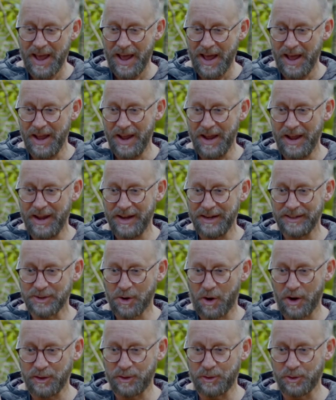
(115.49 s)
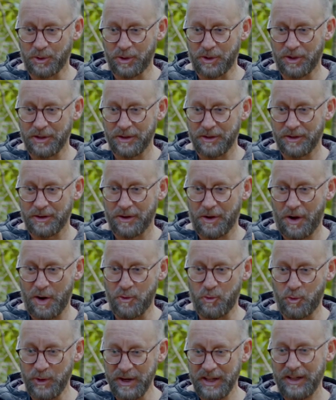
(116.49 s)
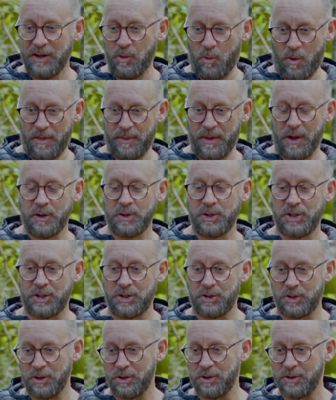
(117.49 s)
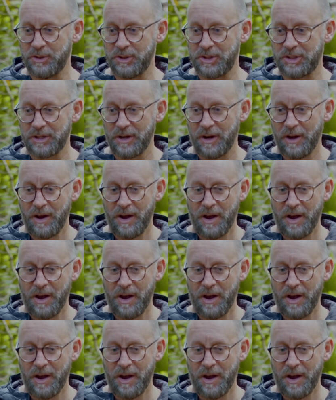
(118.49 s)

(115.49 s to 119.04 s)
And I thought, I really want those shoes.